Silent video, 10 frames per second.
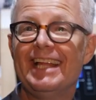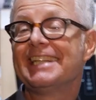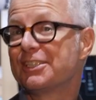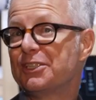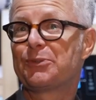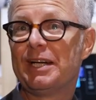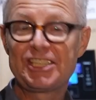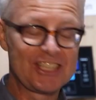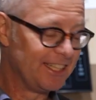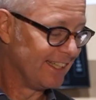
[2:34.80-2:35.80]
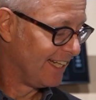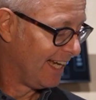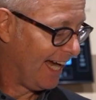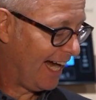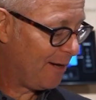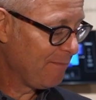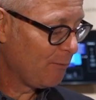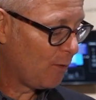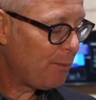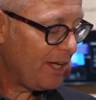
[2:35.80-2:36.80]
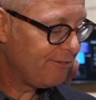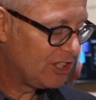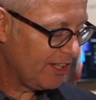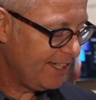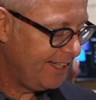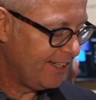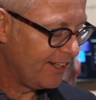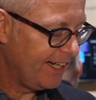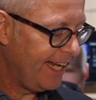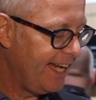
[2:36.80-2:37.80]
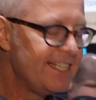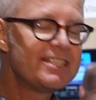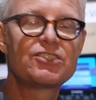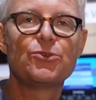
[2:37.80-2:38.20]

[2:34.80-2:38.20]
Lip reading: that's a good question. What we have done here is